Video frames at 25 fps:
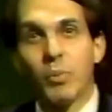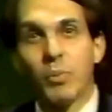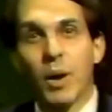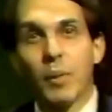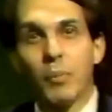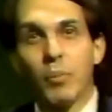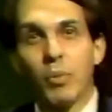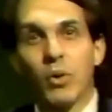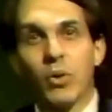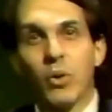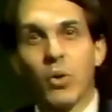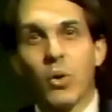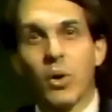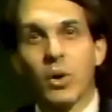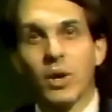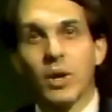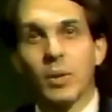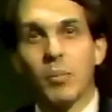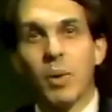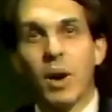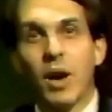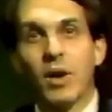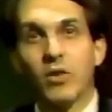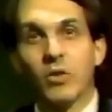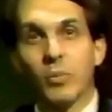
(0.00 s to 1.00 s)
Peppercorn, and
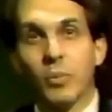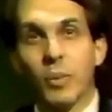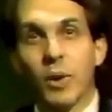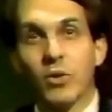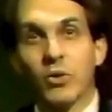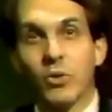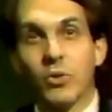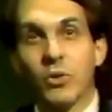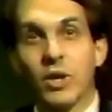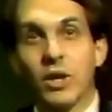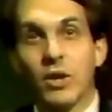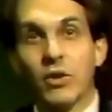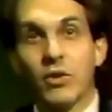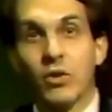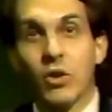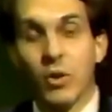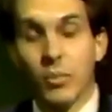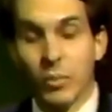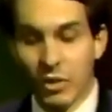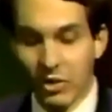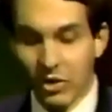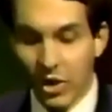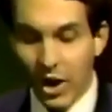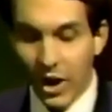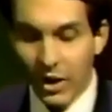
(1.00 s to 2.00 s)
my specialty is
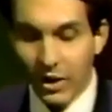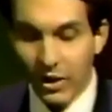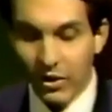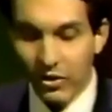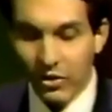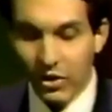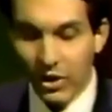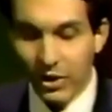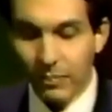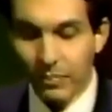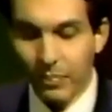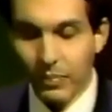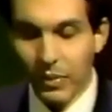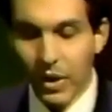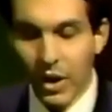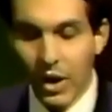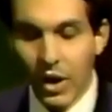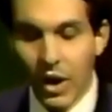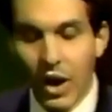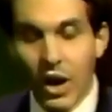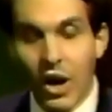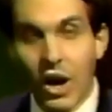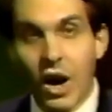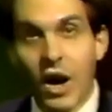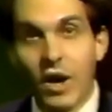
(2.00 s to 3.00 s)
dermatology.
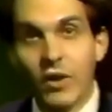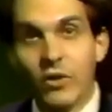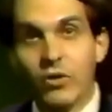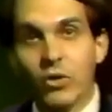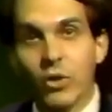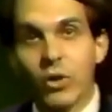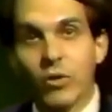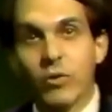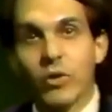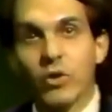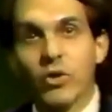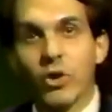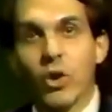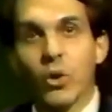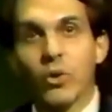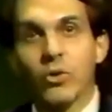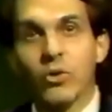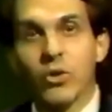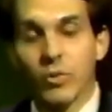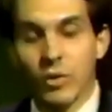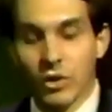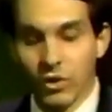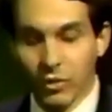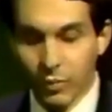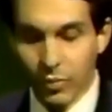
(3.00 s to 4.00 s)
I serve as host
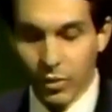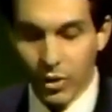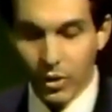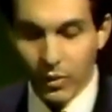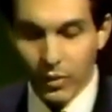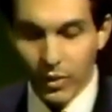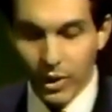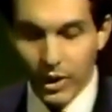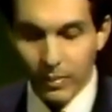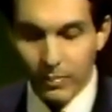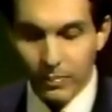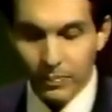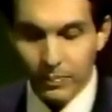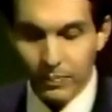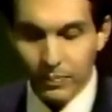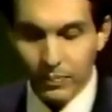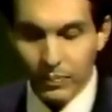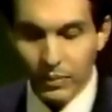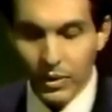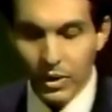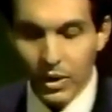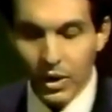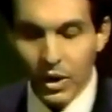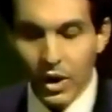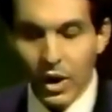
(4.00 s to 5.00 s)
of this program.
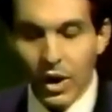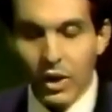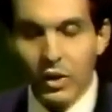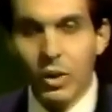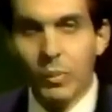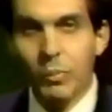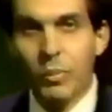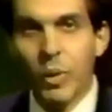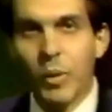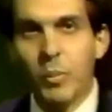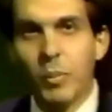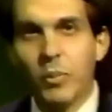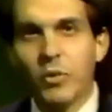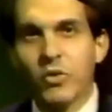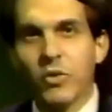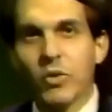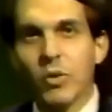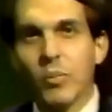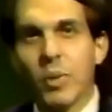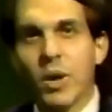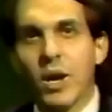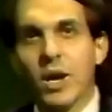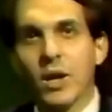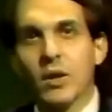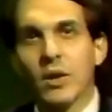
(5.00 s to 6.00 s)
The purpose of the
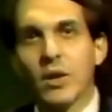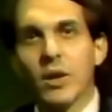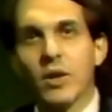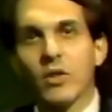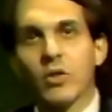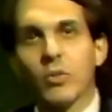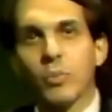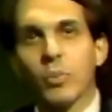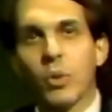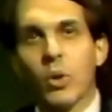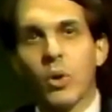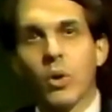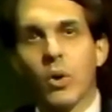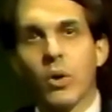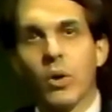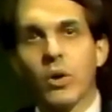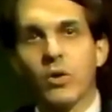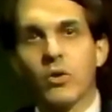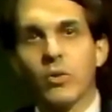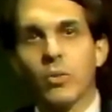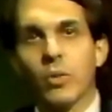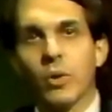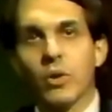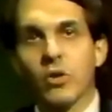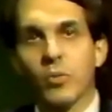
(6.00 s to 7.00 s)
Medical Explorer is
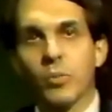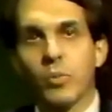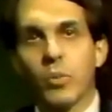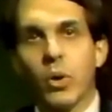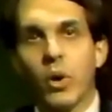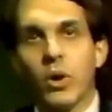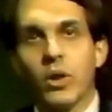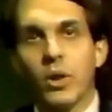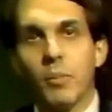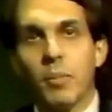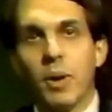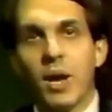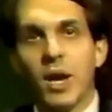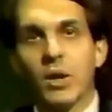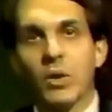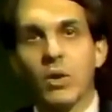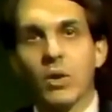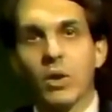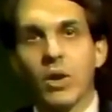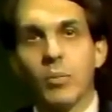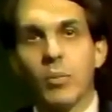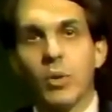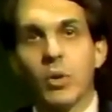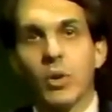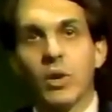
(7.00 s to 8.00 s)
to explore the medical
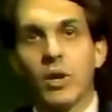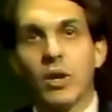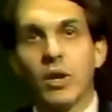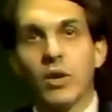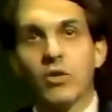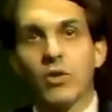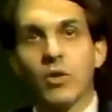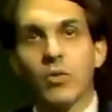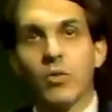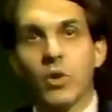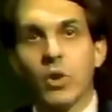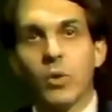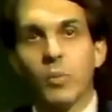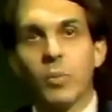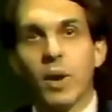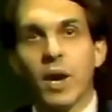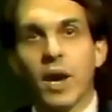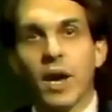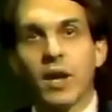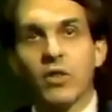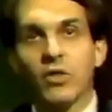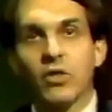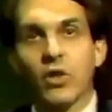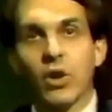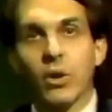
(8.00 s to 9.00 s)
communities of Yuba
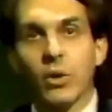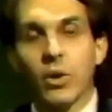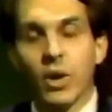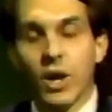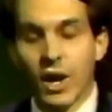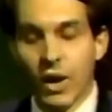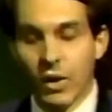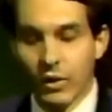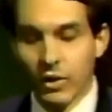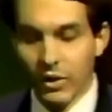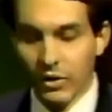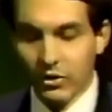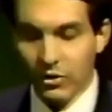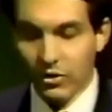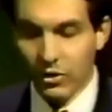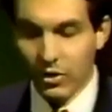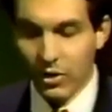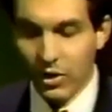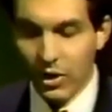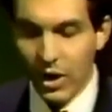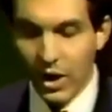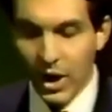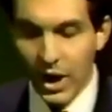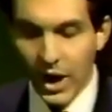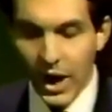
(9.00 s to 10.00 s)
and Sutter counties,
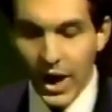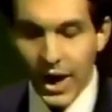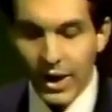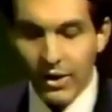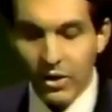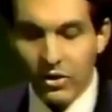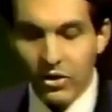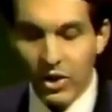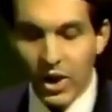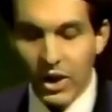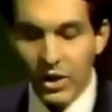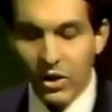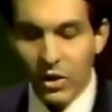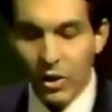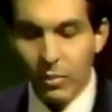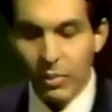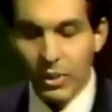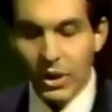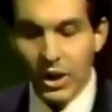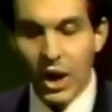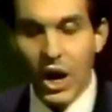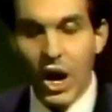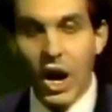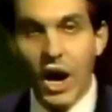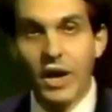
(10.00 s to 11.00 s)
and to take you
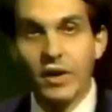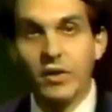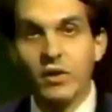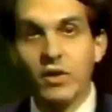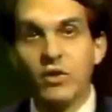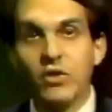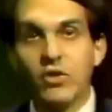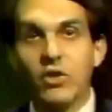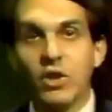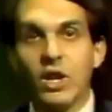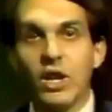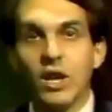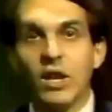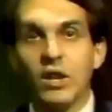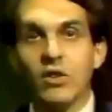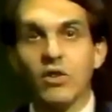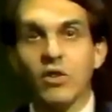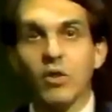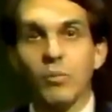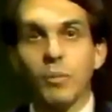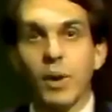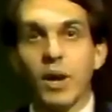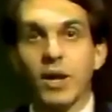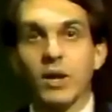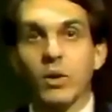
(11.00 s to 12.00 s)
behind the scenes
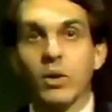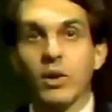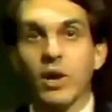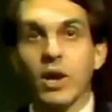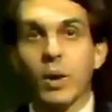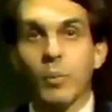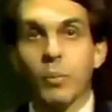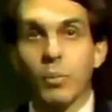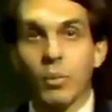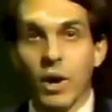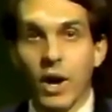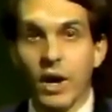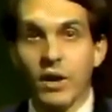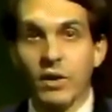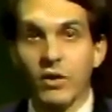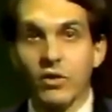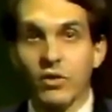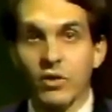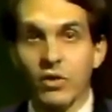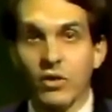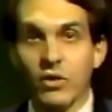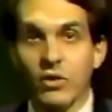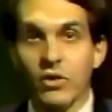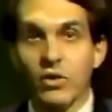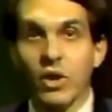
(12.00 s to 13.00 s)
of medical care
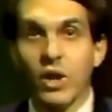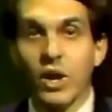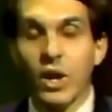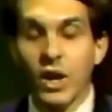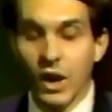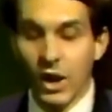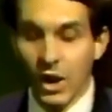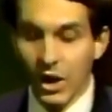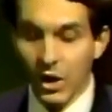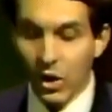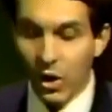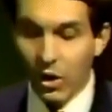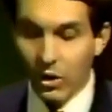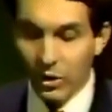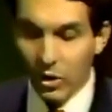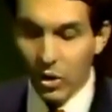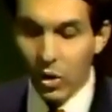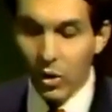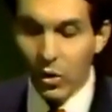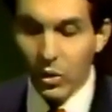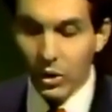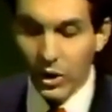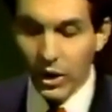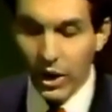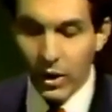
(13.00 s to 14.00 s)
practices in our
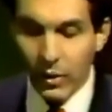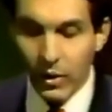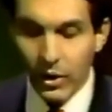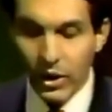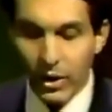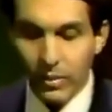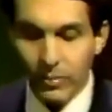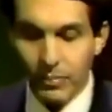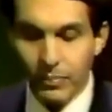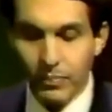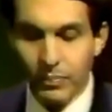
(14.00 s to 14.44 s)
local area.